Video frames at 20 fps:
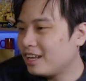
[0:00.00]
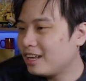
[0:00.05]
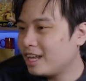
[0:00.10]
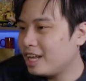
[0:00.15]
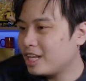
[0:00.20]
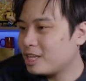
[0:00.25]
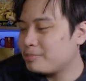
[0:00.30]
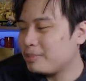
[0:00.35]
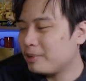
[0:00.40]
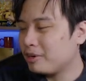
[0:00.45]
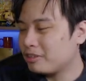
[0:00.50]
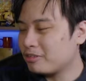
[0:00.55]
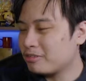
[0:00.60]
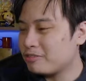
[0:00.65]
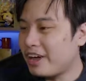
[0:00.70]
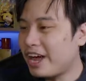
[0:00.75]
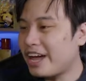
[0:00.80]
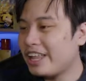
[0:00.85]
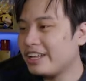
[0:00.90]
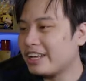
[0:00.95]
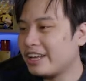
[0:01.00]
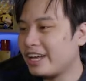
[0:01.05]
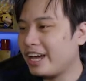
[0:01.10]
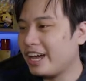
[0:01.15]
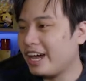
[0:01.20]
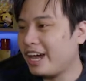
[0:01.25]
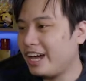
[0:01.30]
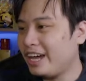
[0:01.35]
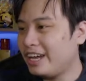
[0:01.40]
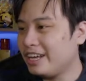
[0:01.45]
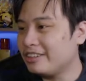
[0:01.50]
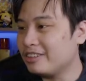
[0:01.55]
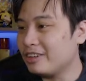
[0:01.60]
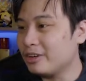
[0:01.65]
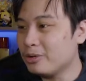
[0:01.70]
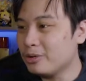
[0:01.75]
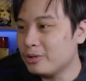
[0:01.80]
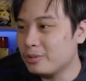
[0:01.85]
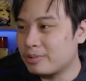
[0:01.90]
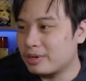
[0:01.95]
It's both phallic and,
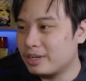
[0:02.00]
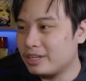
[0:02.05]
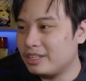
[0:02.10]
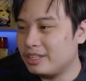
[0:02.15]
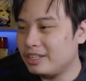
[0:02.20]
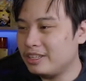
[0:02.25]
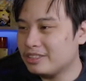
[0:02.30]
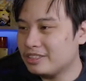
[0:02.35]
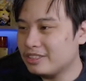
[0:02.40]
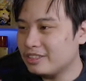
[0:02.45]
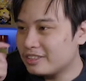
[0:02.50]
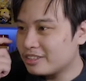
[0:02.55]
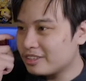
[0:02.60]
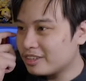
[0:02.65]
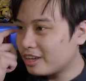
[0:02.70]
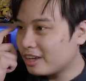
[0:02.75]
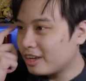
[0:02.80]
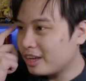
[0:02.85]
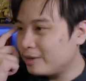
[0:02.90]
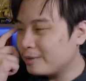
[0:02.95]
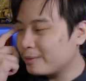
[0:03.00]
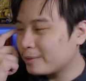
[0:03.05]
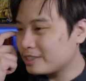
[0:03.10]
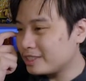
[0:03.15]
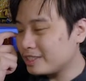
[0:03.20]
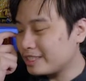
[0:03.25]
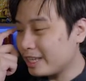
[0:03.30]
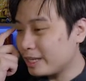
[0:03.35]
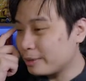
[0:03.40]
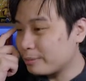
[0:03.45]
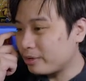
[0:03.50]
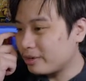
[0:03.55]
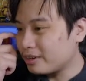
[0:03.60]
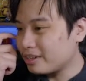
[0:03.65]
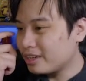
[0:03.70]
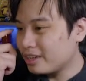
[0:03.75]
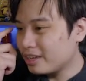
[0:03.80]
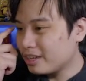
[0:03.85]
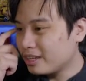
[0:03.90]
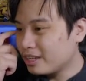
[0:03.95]
oh, pretty decent. Emergency Teleport.
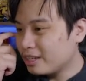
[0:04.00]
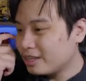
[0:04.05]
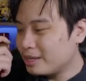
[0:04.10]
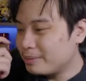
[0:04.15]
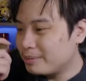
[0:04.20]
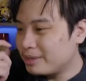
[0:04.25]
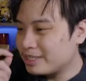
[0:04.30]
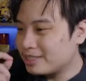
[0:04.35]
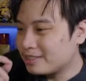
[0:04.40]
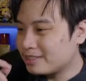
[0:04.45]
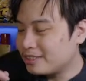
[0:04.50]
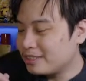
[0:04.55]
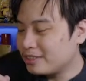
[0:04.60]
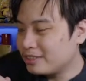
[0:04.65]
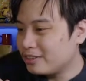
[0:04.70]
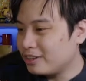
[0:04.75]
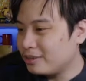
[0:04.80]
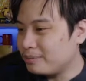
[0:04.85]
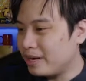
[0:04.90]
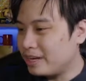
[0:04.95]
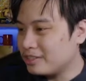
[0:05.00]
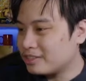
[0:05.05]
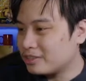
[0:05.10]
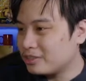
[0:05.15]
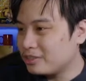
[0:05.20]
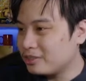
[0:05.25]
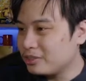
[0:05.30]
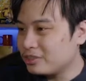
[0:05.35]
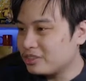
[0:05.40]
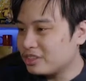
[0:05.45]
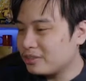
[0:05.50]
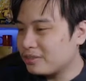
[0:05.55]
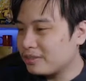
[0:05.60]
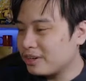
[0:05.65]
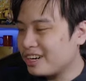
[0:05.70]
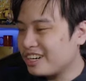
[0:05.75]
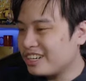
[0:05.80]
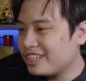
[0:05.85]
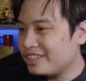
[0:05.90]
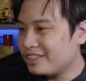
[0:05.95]
Limited to two Master Duels over
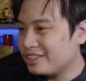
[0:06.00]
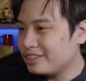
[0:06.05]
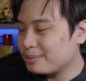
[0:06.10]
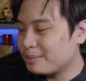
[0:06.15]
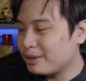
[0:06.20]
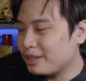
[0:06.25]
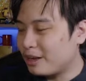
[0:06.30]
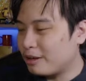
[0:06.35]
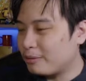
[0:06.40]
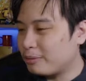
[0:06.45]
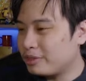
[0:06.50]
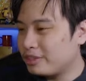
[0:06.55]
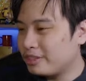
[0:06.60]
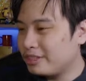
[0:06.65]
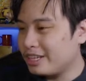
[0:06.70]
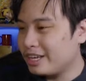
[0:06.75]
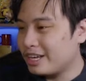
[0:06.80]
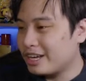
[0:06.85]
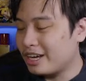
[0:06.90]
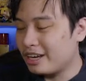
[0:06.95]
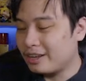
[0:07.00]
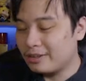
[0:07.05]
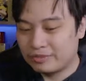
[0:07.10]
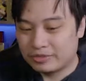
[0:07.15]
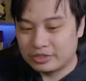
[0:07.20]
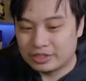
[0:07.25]
here. You can use them a lot with the...